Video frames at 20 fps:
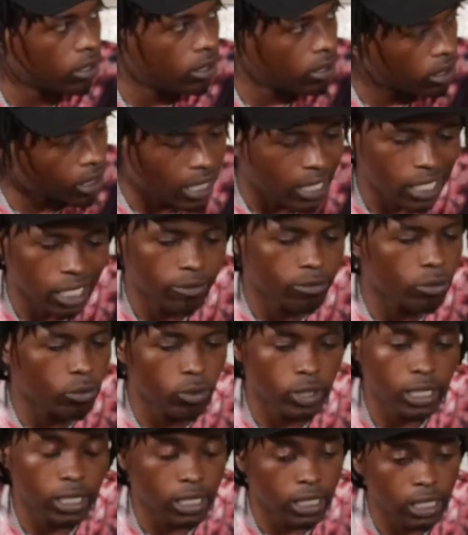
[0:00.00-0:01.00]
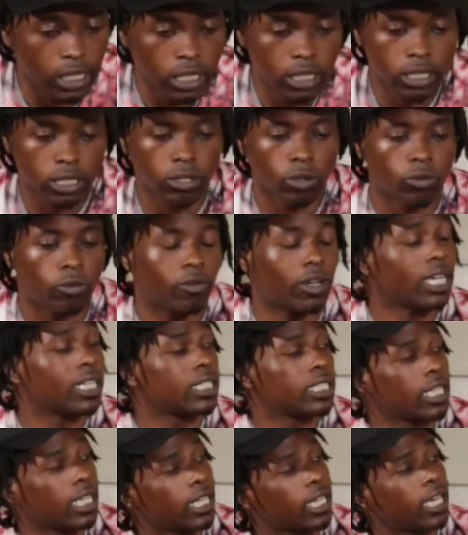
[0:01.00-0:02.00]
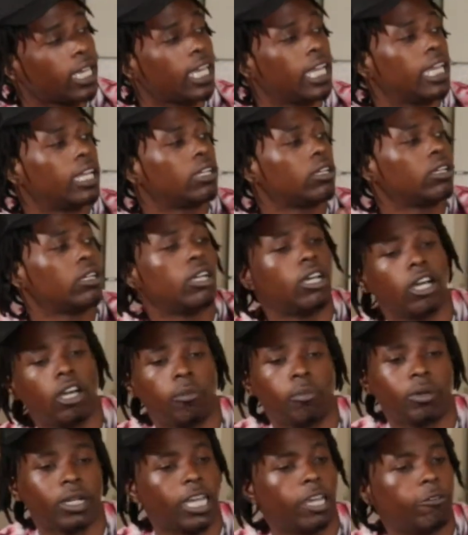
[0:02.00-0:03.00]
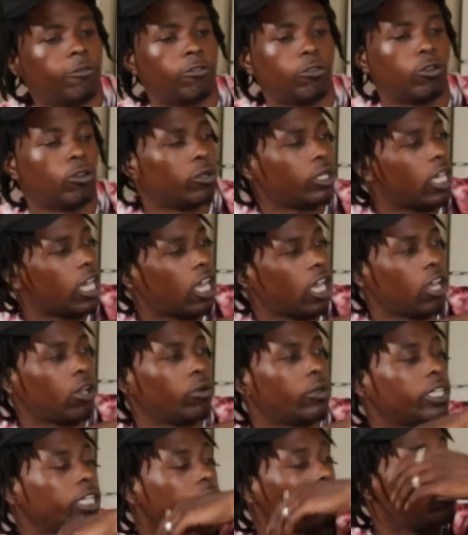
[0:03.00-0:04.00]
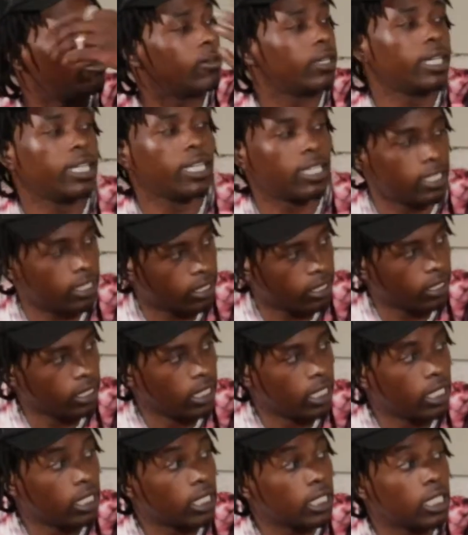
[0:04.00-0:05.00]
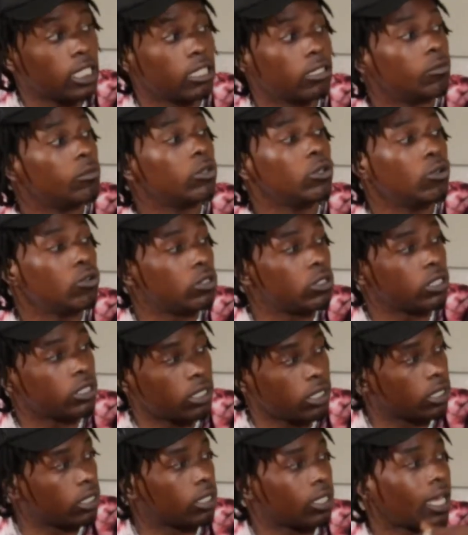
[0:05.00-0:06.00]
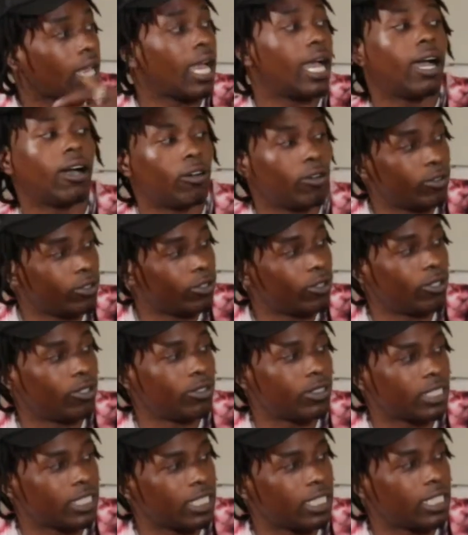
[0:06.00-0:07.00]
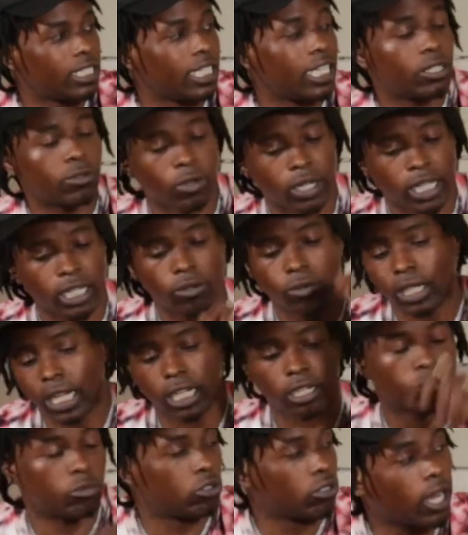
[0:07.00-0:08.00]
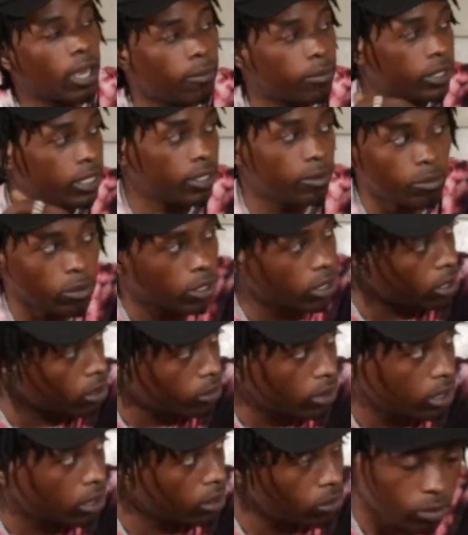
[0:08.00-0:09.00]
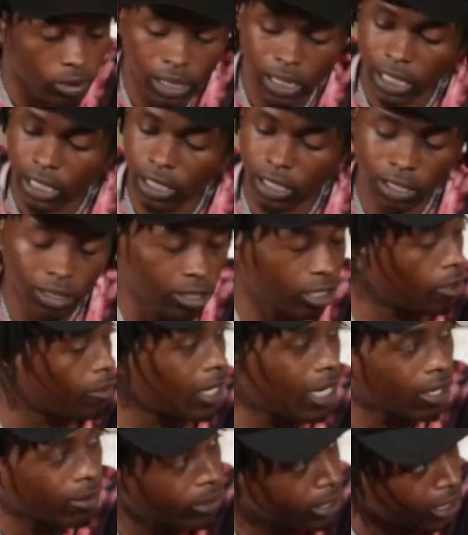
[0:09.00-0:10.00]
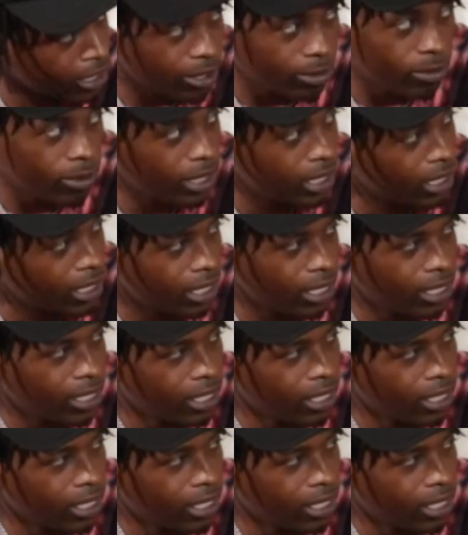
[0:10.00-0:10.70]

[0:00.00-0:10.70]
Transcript: Like every weekend, so Bashay had a platform to already go ahead and get the music out, you know what I'm saying? That's why he was like, I'm dropping it, bro, cause we in the club already this weekend.